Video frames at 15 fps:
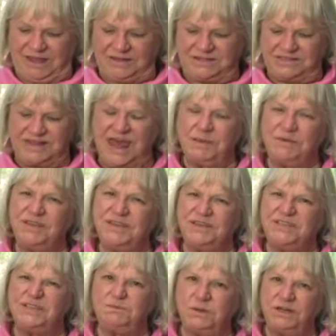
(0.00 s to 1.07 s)
Sabbath
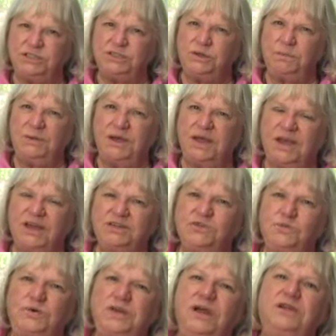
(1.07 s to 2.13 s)
is special because
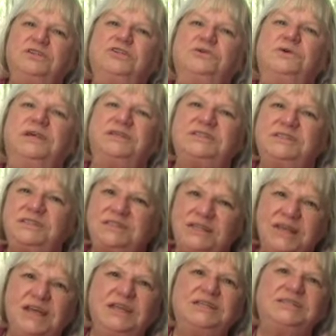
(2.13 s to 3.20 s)
we are to
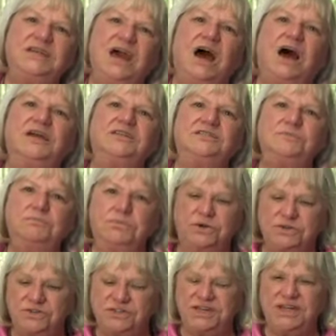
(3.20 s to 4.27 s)
extend God's
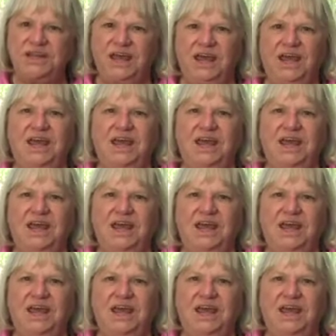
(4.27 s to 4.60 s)
mercy